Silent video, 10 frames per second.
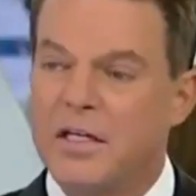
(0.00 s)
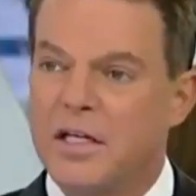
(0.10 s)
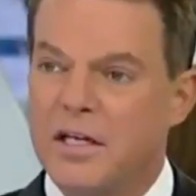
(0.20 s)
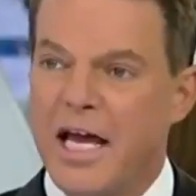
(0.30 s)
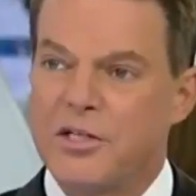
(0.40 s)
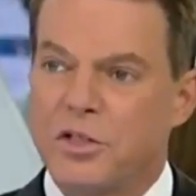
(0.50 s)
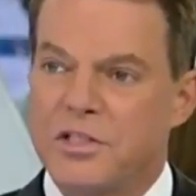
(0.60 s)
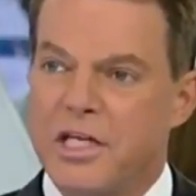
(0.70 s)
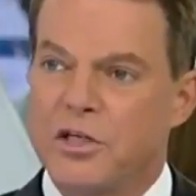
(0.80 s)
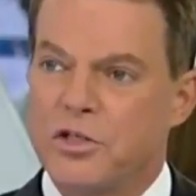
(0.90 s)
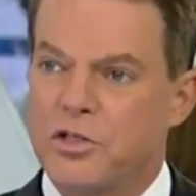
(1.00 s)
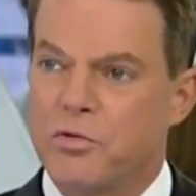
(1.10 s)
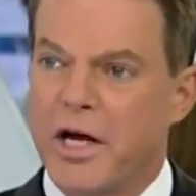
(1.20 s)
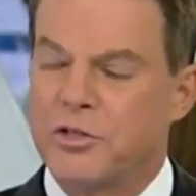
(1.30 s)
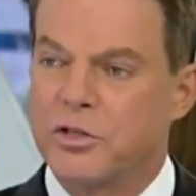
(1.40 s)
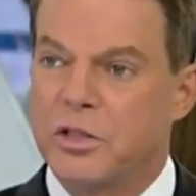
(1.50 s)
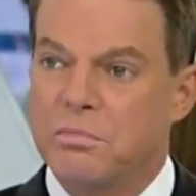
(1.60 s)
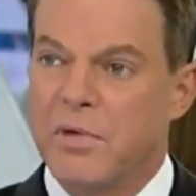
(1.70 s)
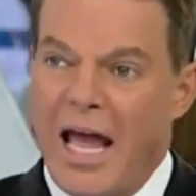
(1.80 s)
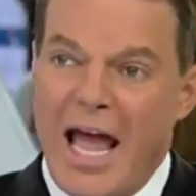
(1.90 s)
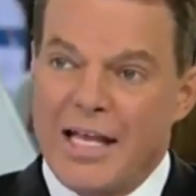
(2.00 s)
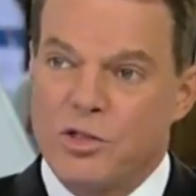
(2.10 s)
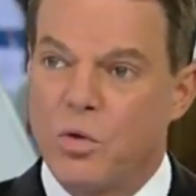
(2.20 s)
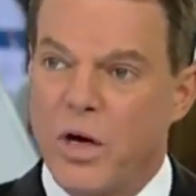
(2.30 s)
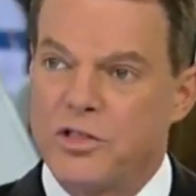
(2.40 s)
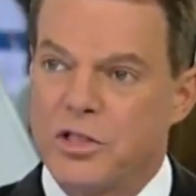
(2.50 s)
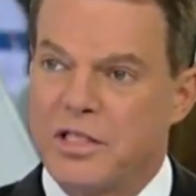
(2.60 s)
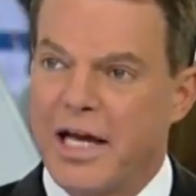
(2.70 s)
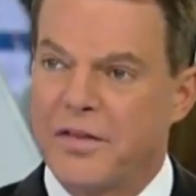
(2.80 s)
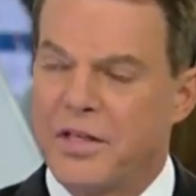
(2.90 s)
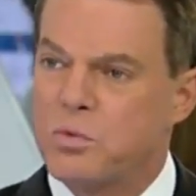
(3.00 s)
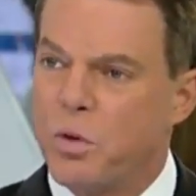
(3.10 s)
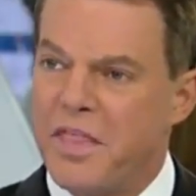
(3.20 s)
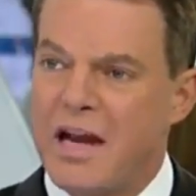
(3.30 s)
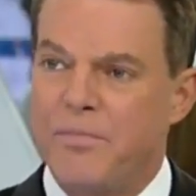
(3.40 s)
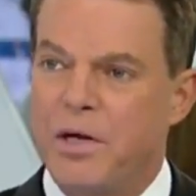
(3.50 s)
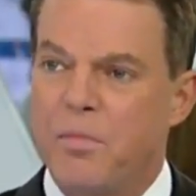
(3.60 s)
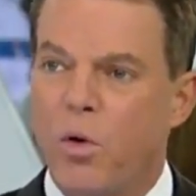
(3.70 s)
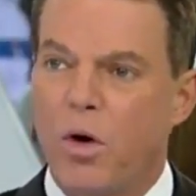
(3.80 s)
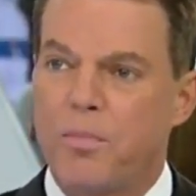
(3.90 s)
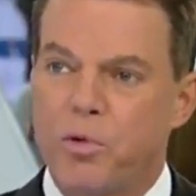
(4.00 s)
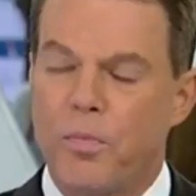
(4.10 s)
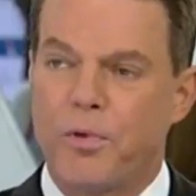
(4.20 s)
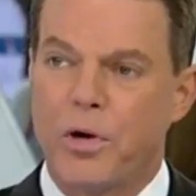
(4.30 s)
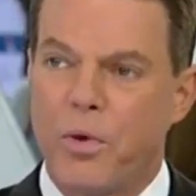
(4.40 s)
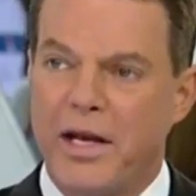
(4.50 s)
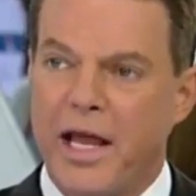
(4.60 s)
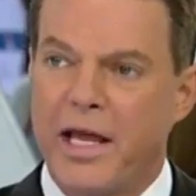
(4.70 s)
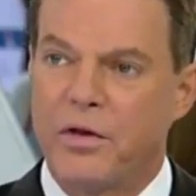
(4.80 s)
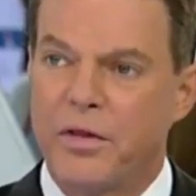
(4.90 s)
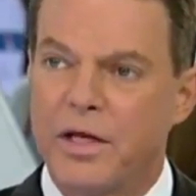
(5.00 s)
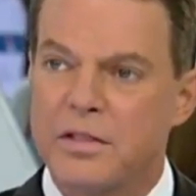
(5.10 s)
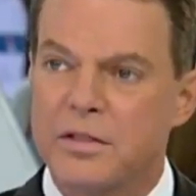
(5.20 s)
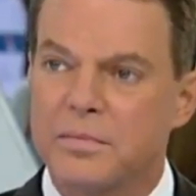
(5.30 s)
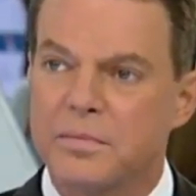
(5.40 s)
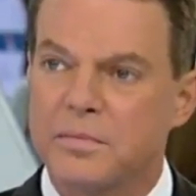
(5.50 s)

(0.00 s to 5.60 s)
the National Intelligence Director to ask questions like this. Would that have been a more appropriate way to handle this?